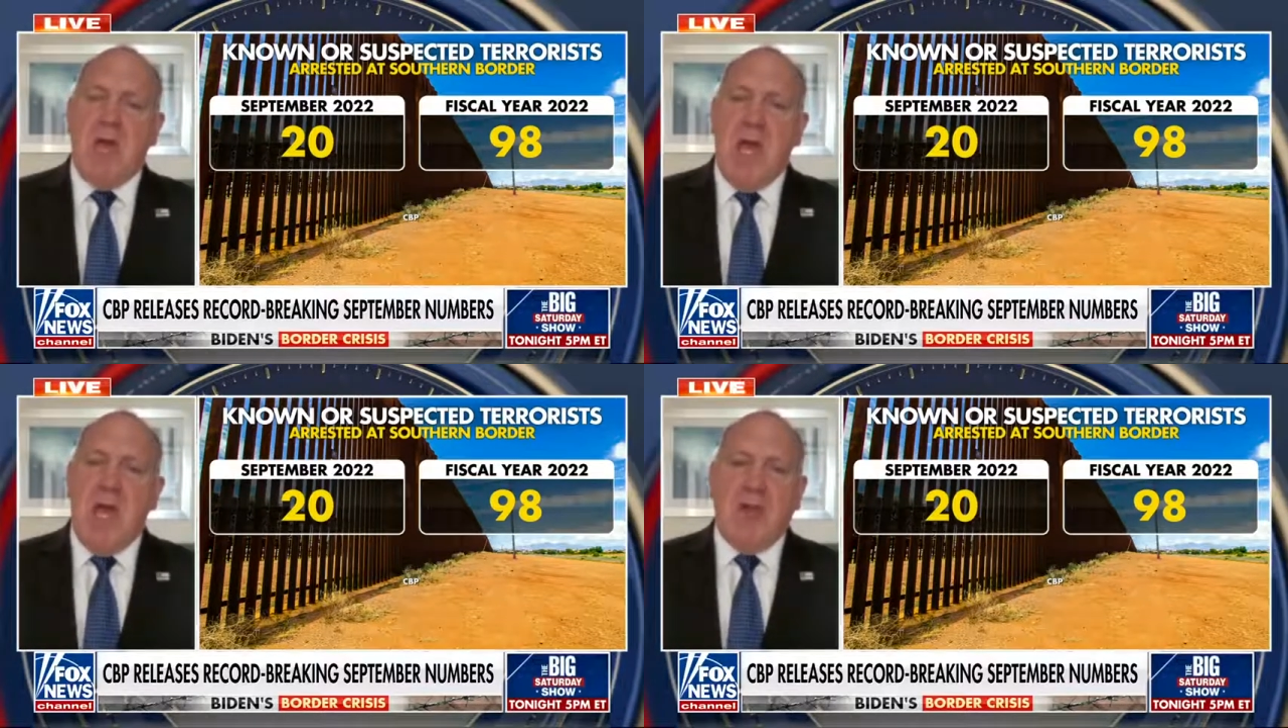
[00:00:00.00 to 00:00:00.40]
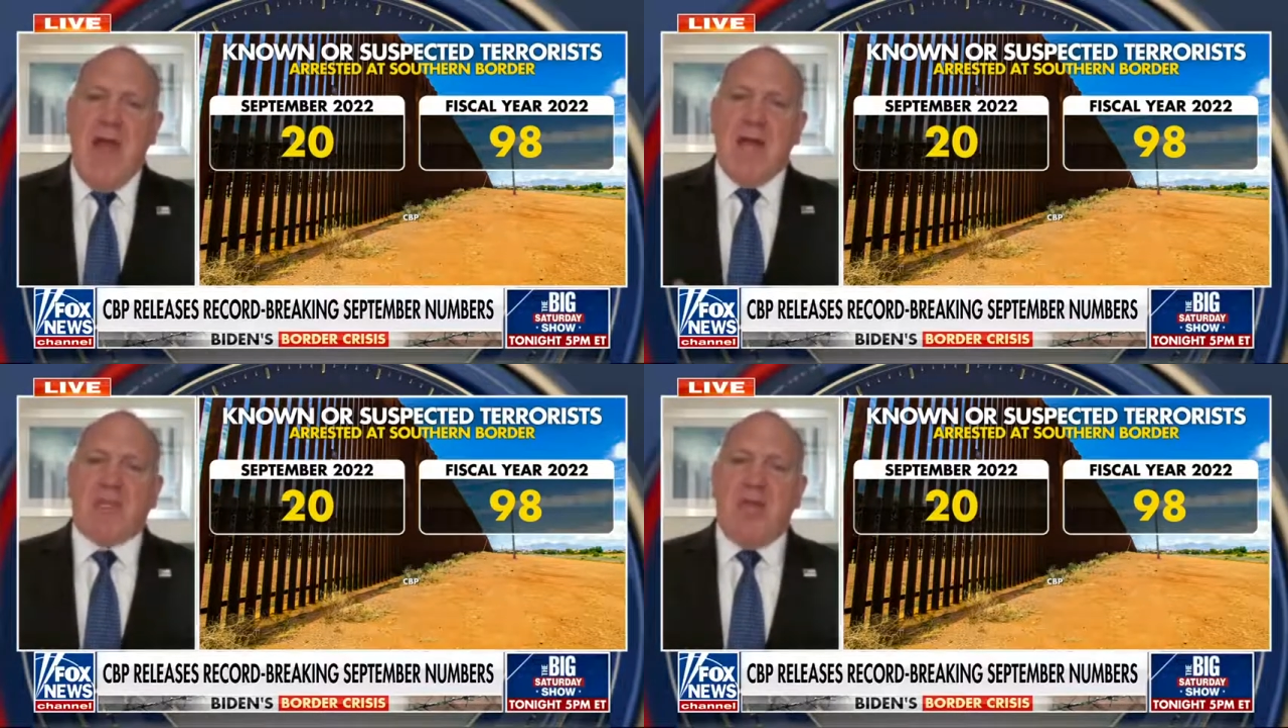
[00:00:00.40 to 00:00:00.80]
And you
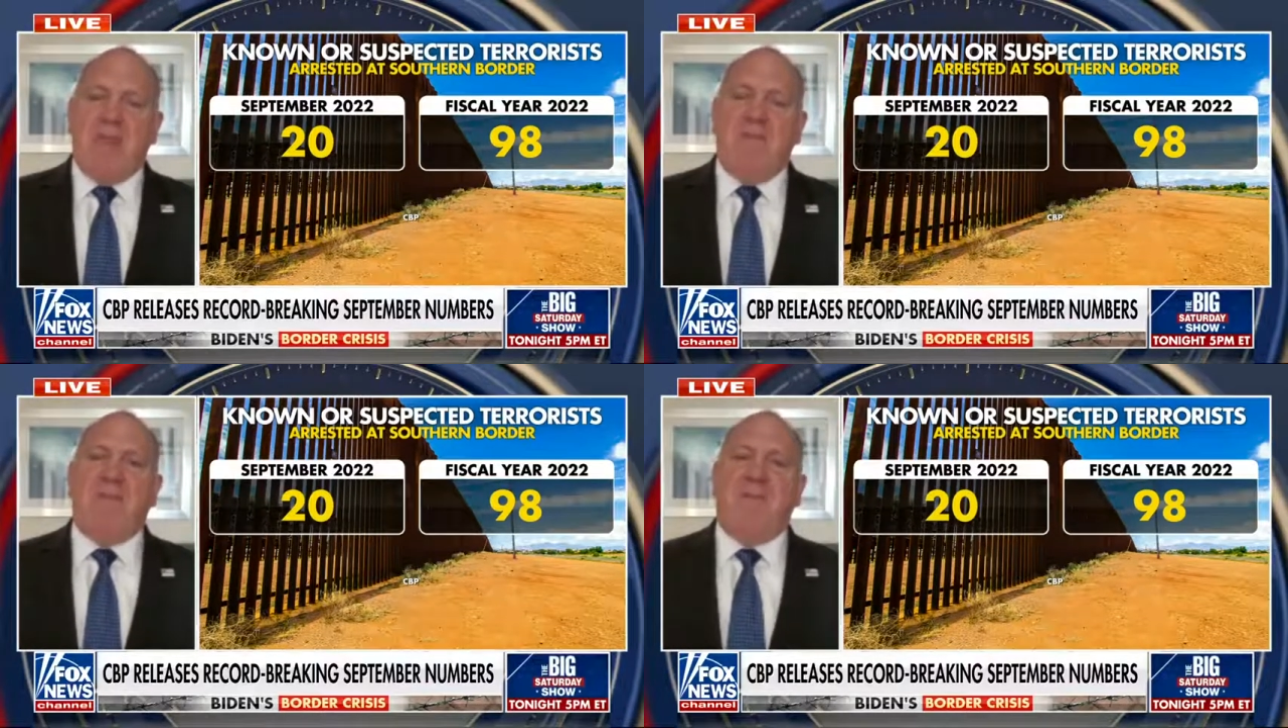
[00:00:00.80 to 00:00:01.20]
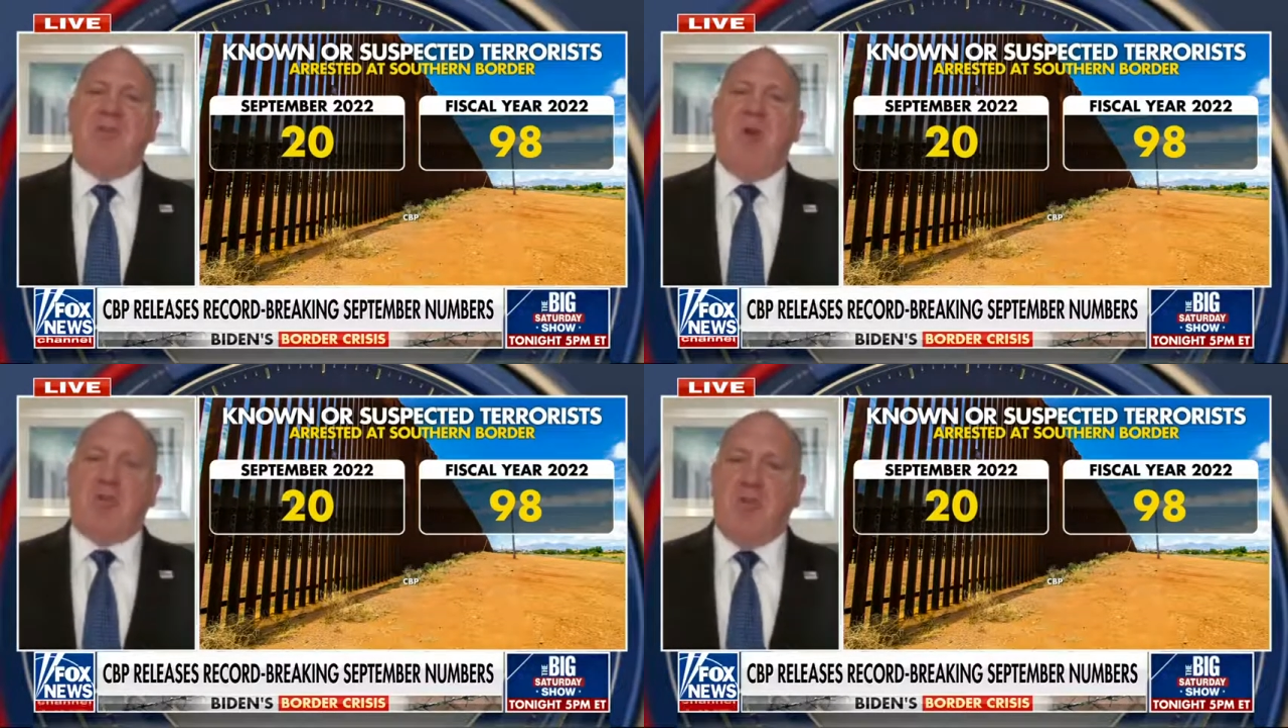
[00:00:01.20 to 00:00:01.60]
add to that the
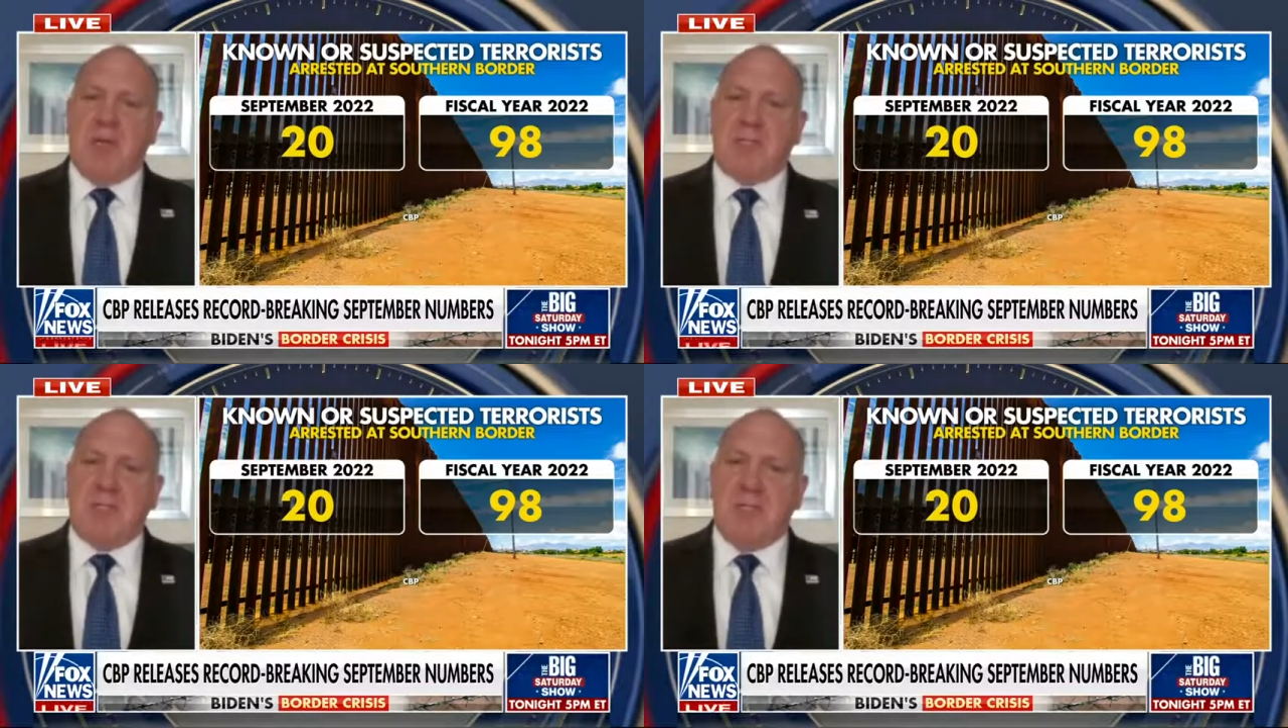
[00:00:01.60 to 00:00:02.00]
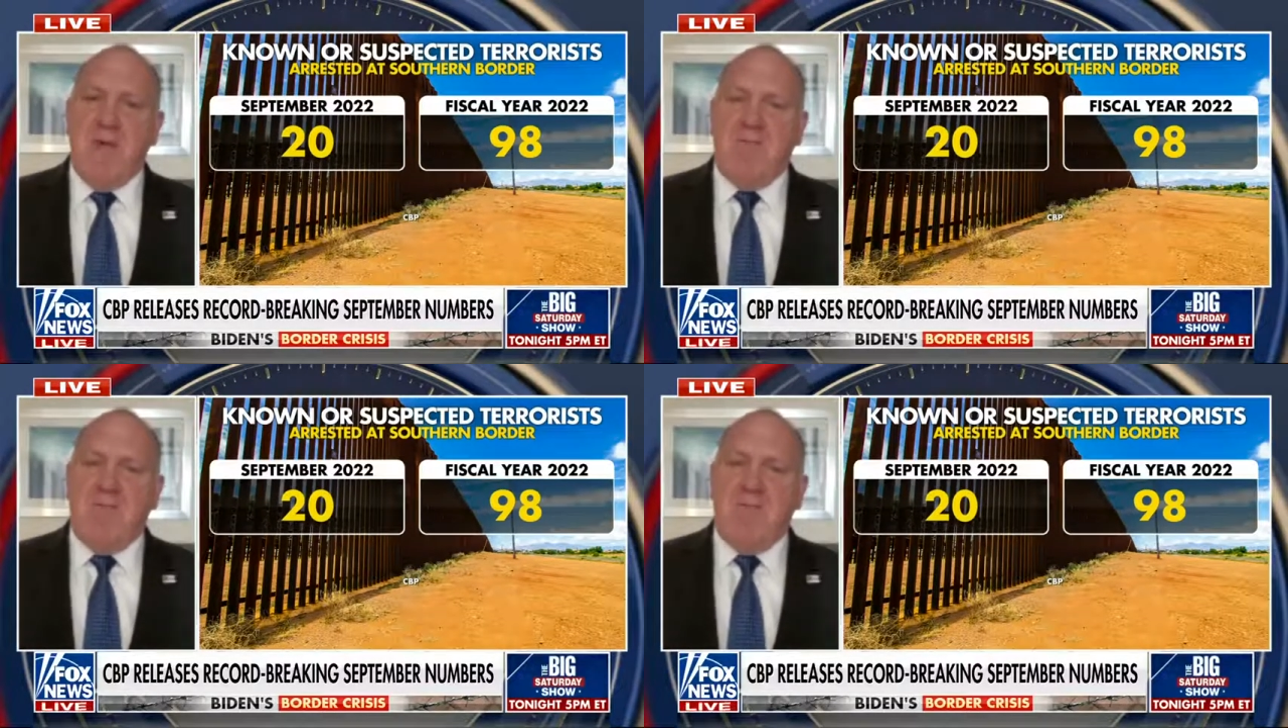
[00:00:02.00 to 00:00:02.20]
fentanyl crisis.